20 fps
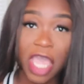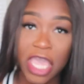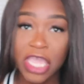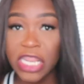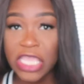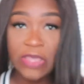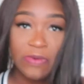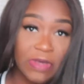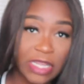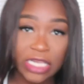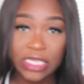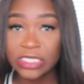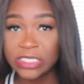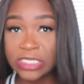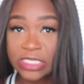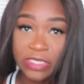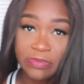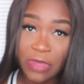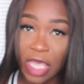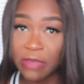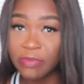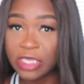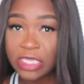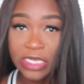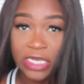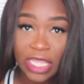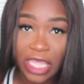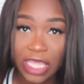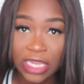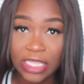I didn't want to listen to
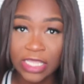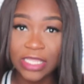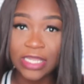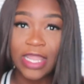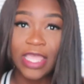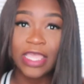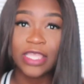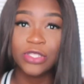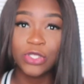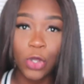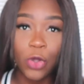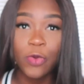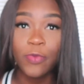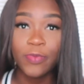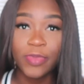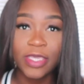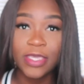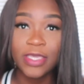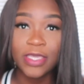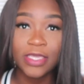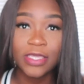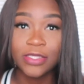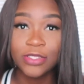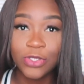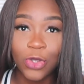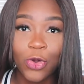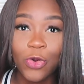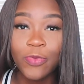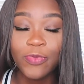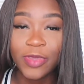mommy and daddy. Like, don't be
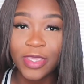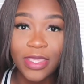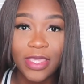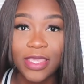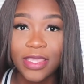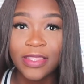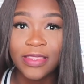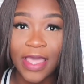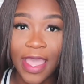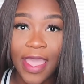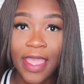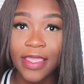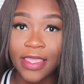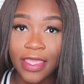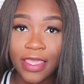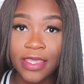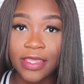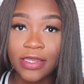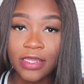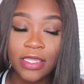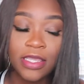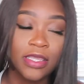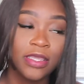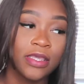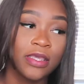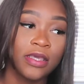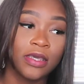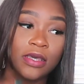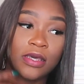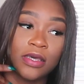that kid.
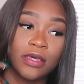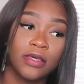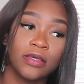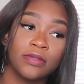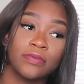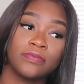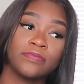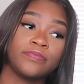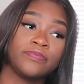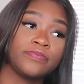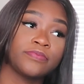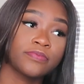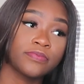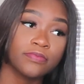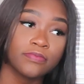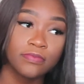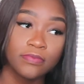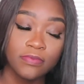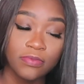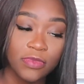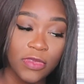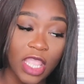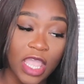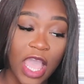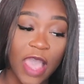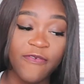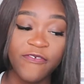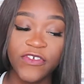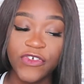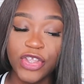I'm
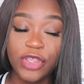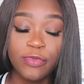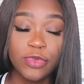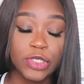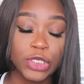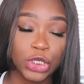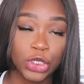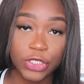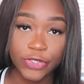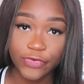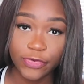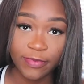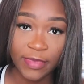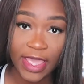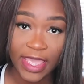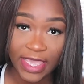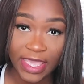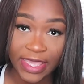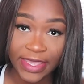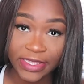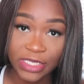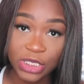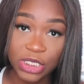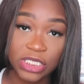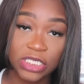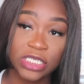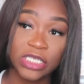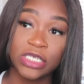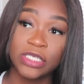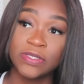very mature for my
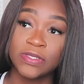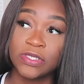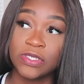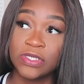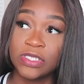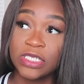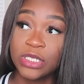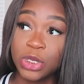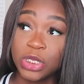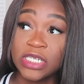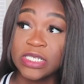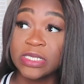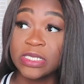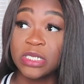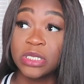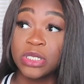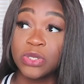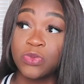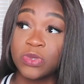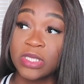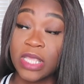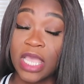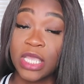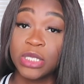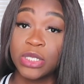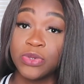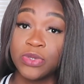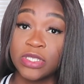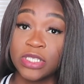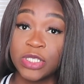age, so this transition was
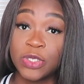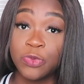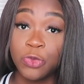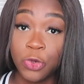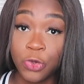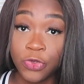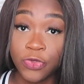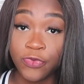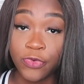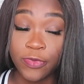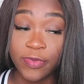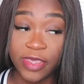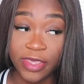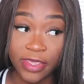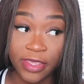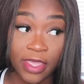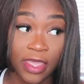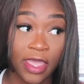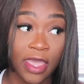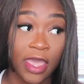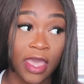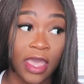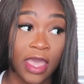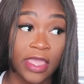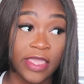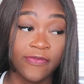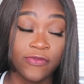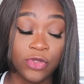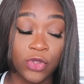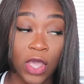actually really smooth for me,
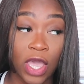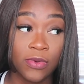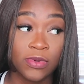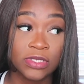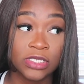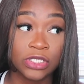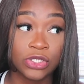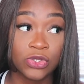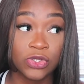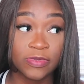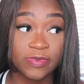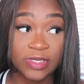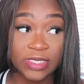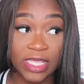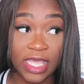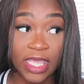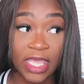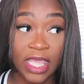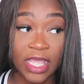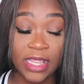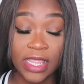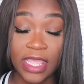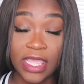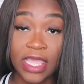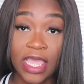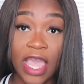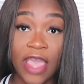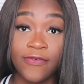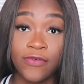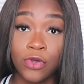even though I was a little upset.
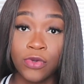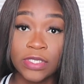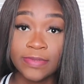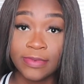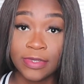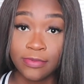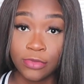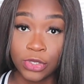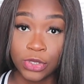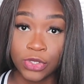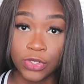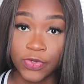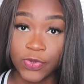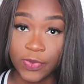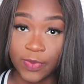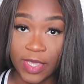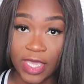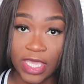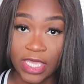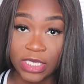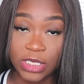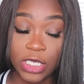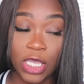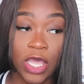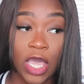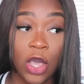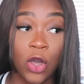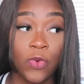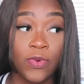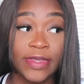Like, I've always been mature for my age.
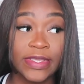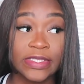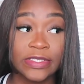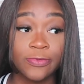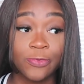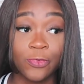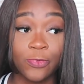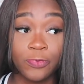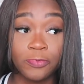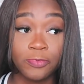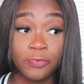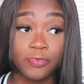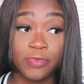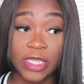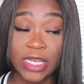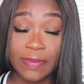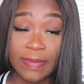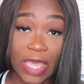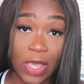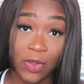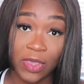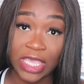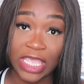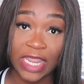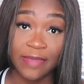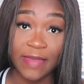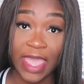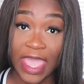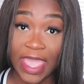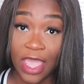I've always been about
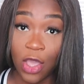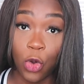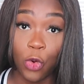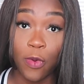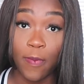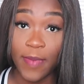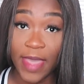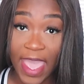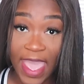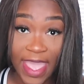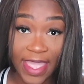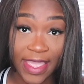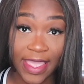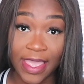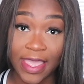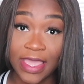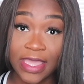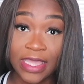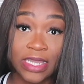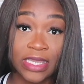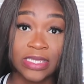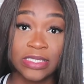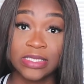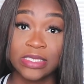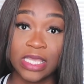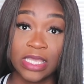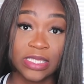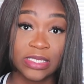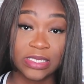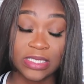getting my own bag
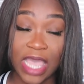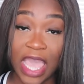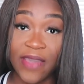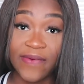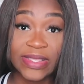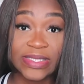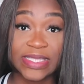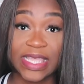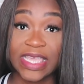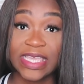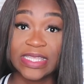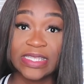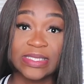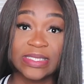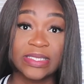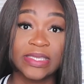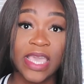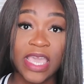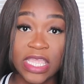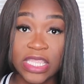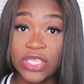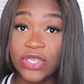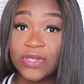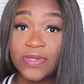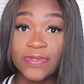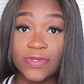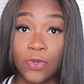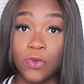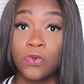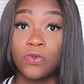since I was like 10
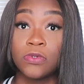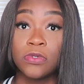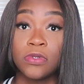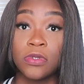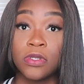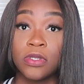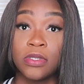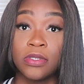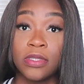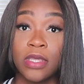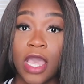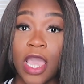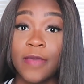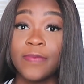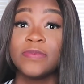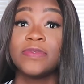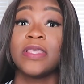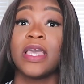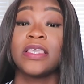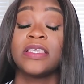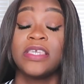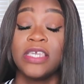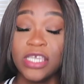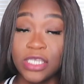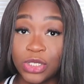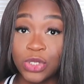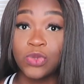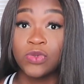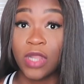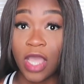years old. I
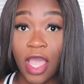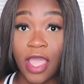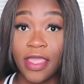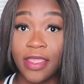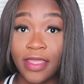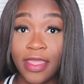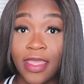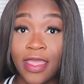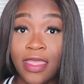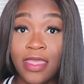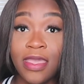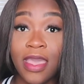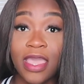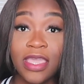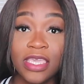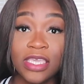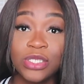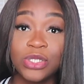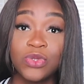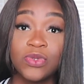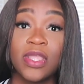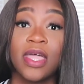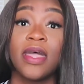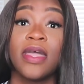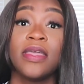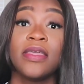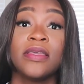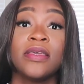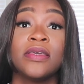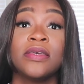kid you not. I kid you
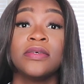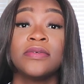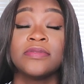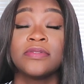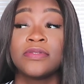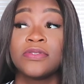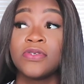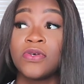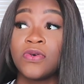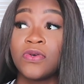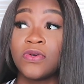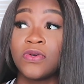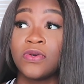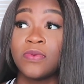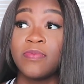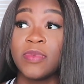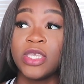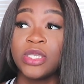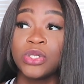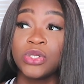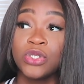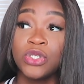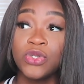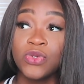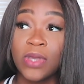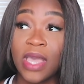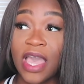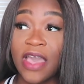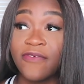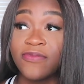not. So make sure
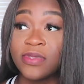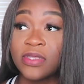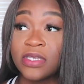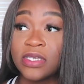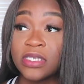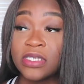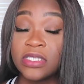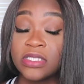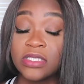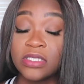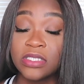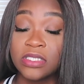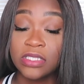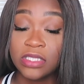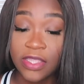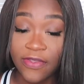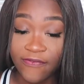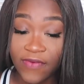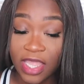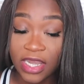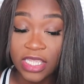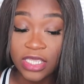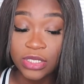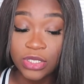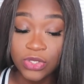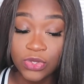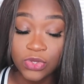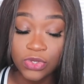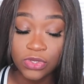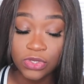you have the
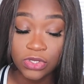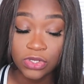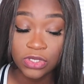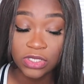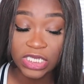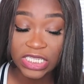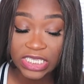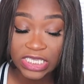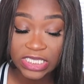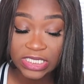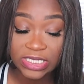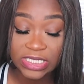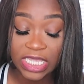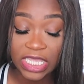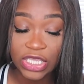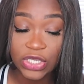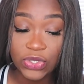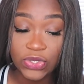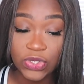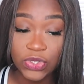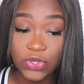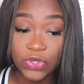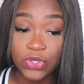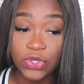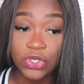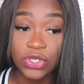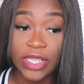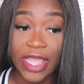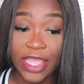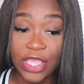financial needs that
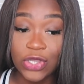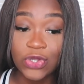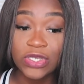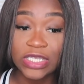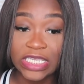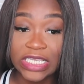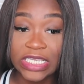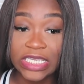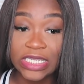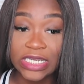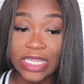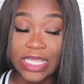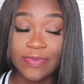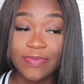you need,